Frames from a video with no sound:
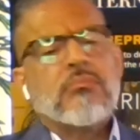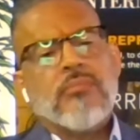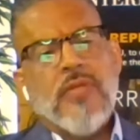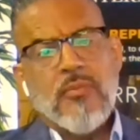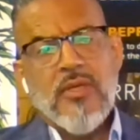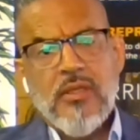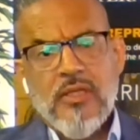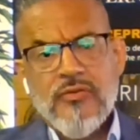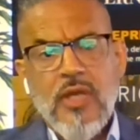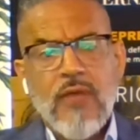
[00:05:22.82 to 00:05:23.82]
maybe
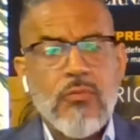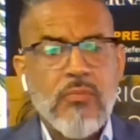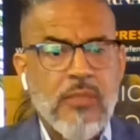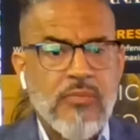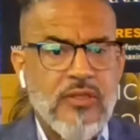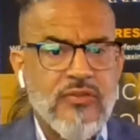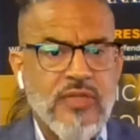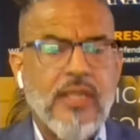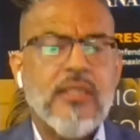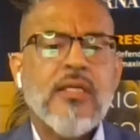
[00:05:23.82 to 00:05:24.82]
that's covered, maybe it's
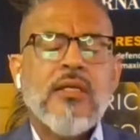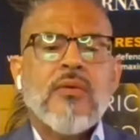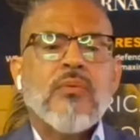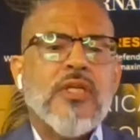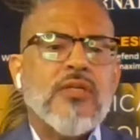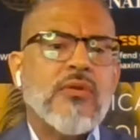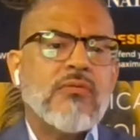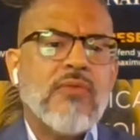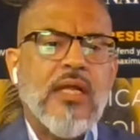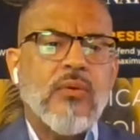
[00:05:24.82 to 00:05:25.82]
not. You need to
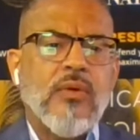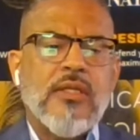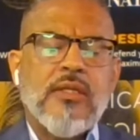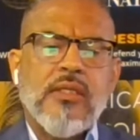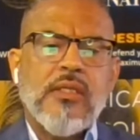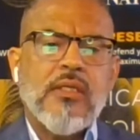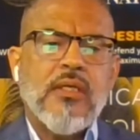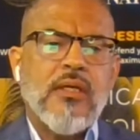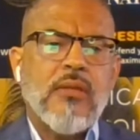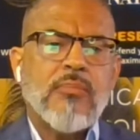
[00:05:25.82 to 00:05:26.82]
evaluate
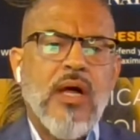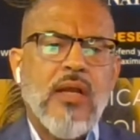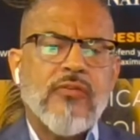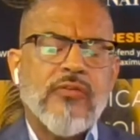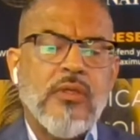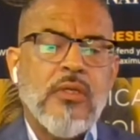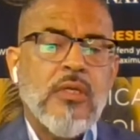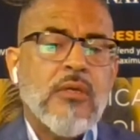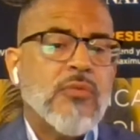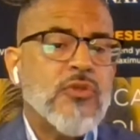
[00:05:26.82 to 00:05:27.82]
the policy,
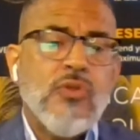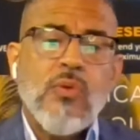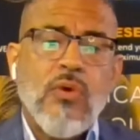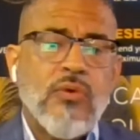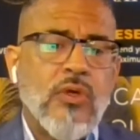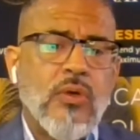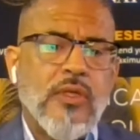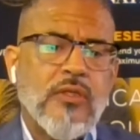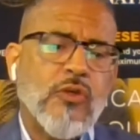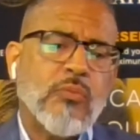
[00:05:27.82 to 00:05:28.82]
but you won't know
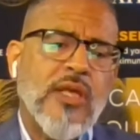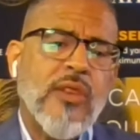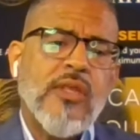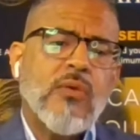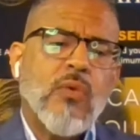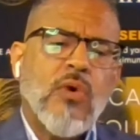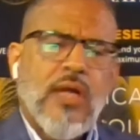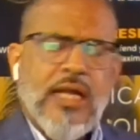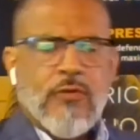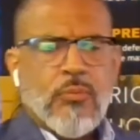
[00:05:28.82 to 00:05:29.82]
it. You may think, well,
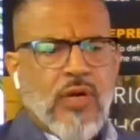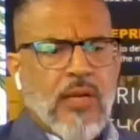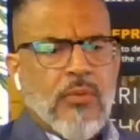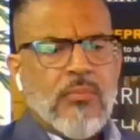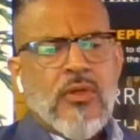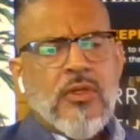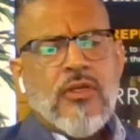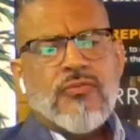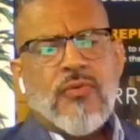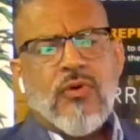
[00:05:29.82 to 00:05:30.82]
I have a problem
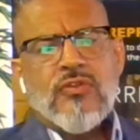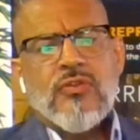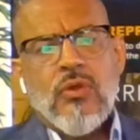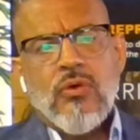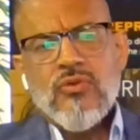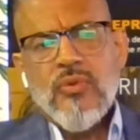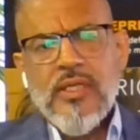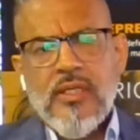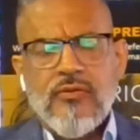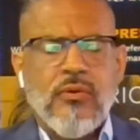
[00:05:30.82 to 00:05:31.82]
as far as slow
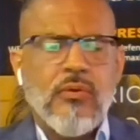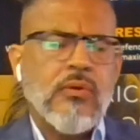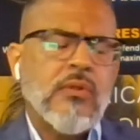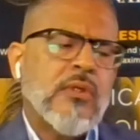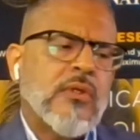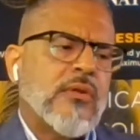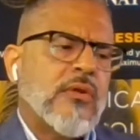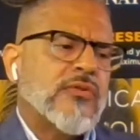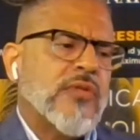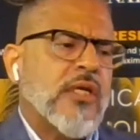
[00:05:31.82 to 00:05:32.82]
drains, or
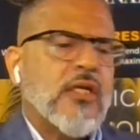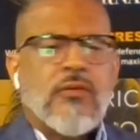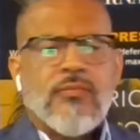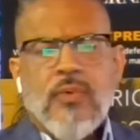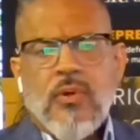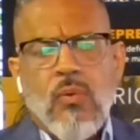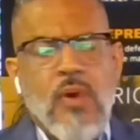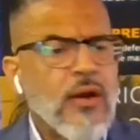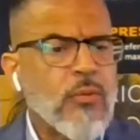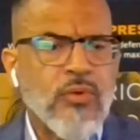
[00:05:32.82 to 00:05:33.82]
there's not enough
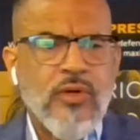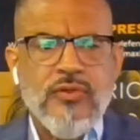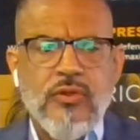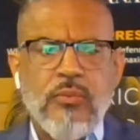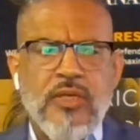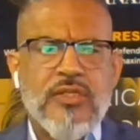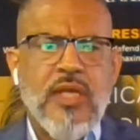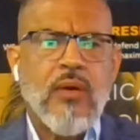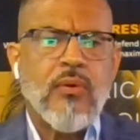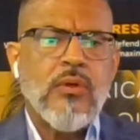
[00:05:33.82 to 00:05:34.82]
water pressure in my
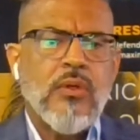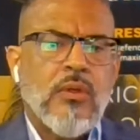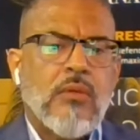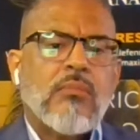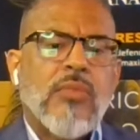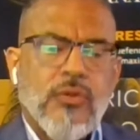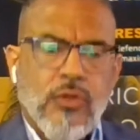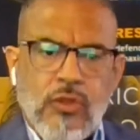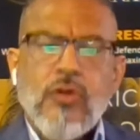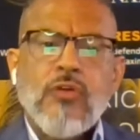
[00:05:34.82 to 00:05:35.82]
shower, but there
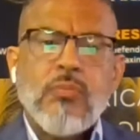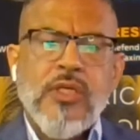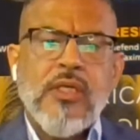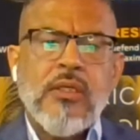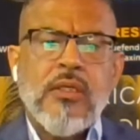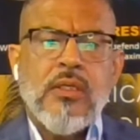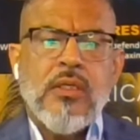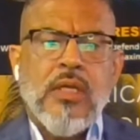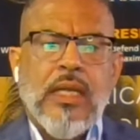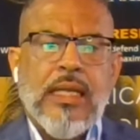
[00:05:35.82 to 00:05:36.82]
could be
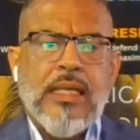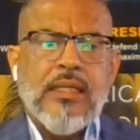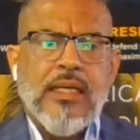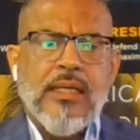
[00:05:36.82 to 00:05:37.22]
a